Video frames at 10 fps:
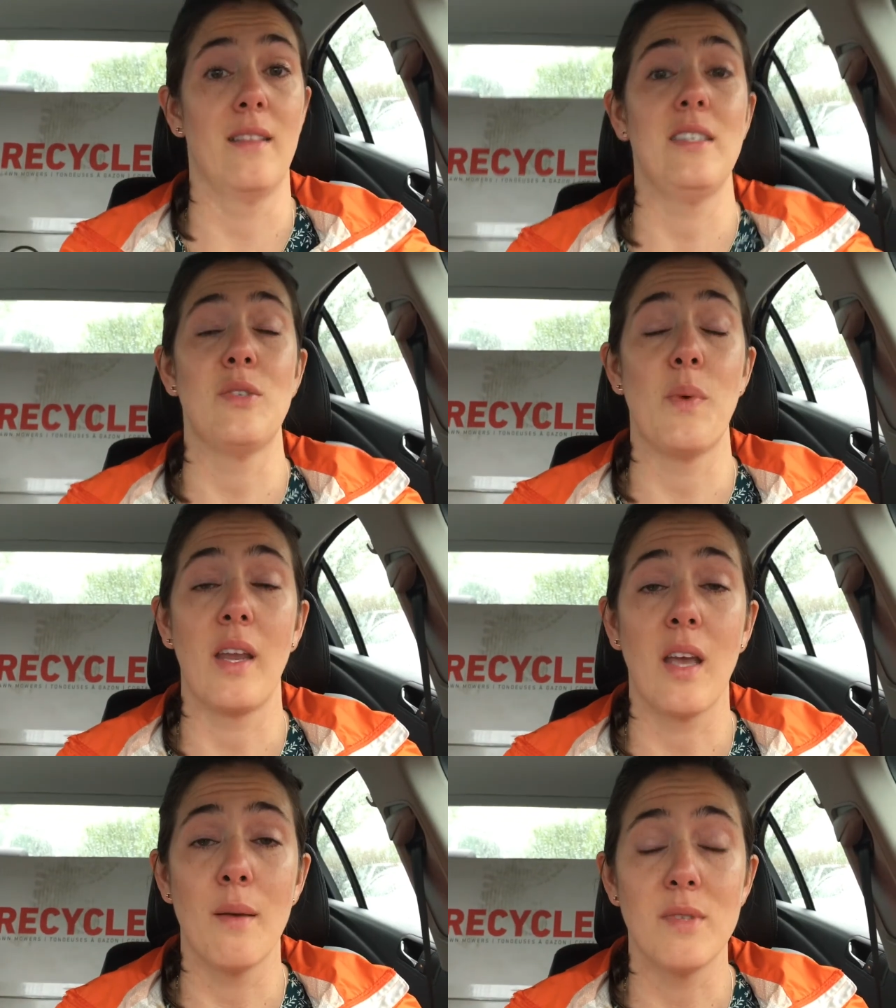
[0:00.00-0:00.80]
least when it
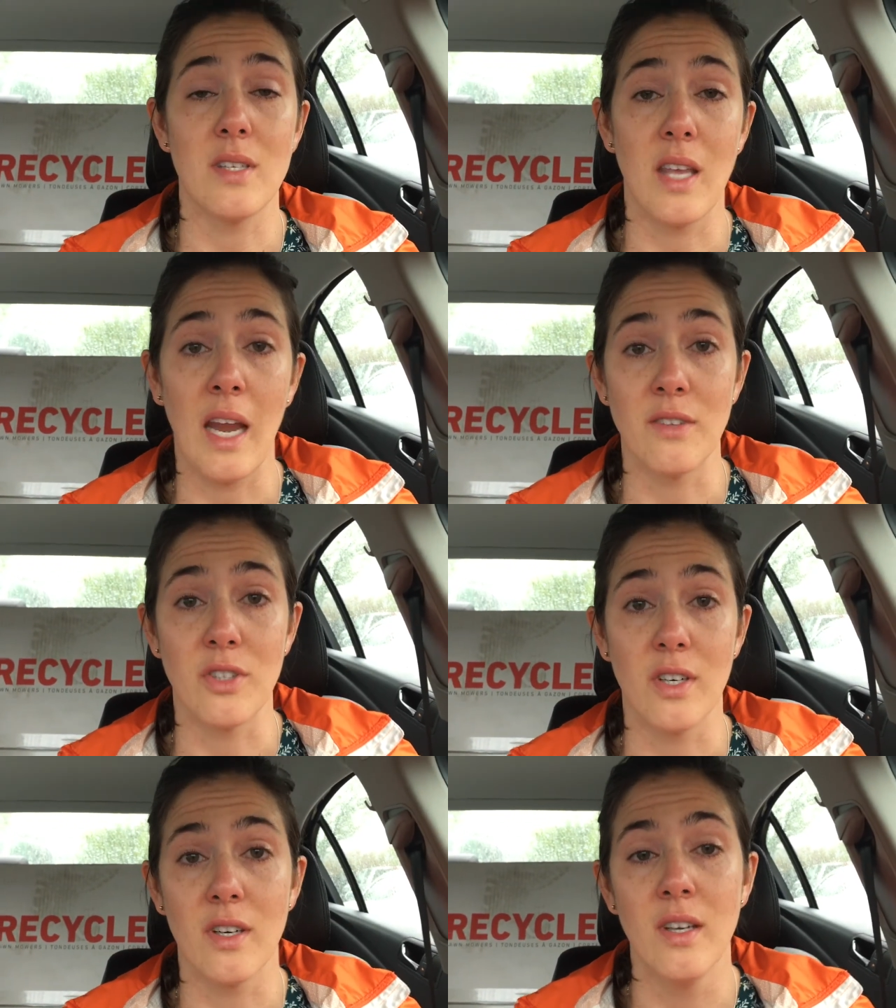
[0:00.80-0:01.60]
comes to
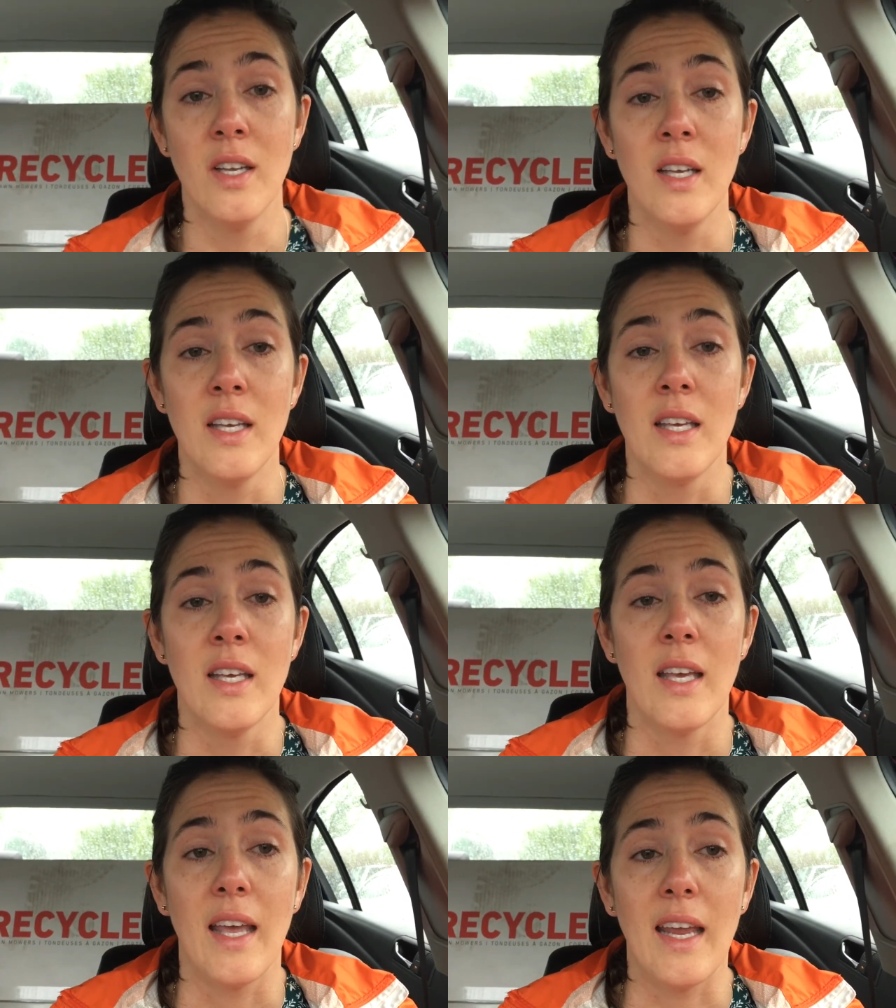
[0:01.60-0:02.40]
cancer
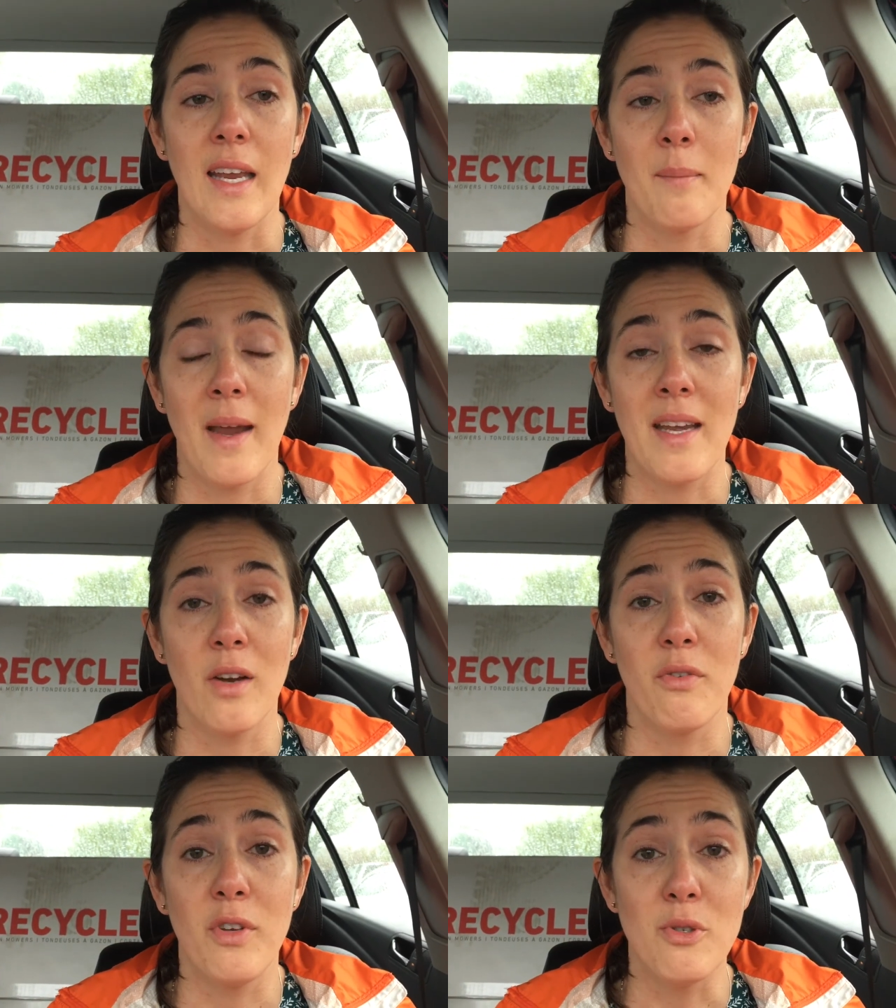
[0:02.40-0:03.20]
in my
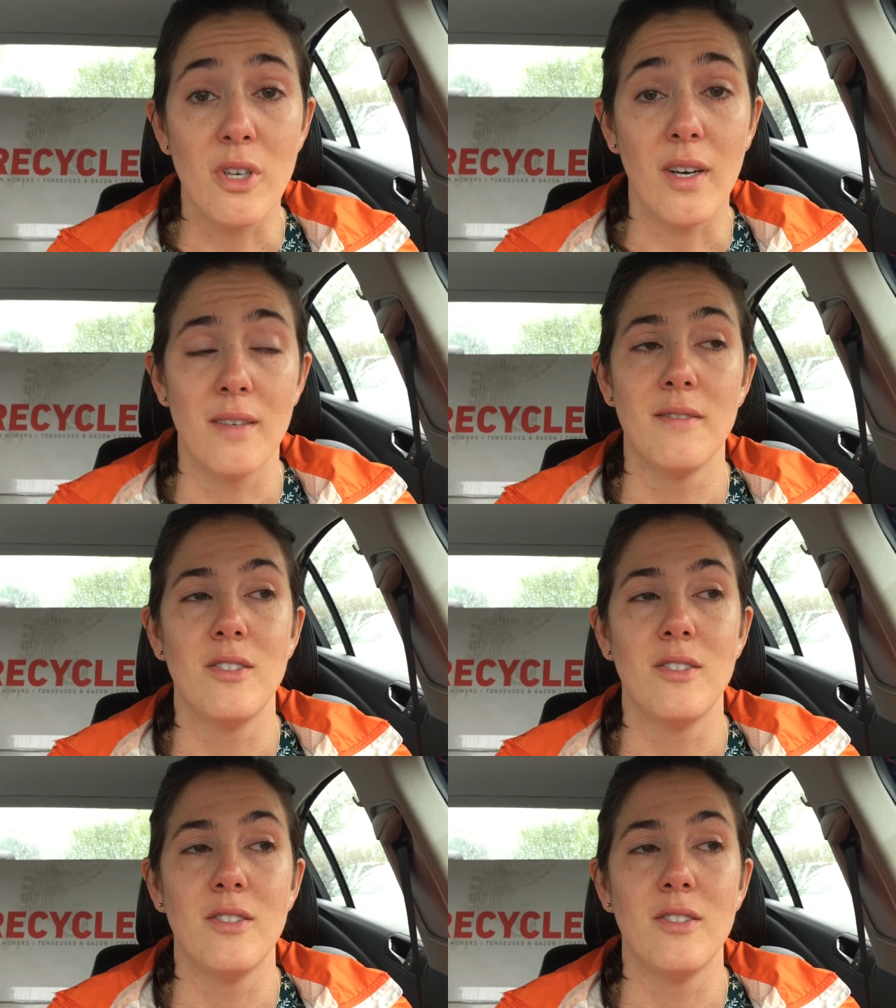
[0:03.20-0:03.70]
near future.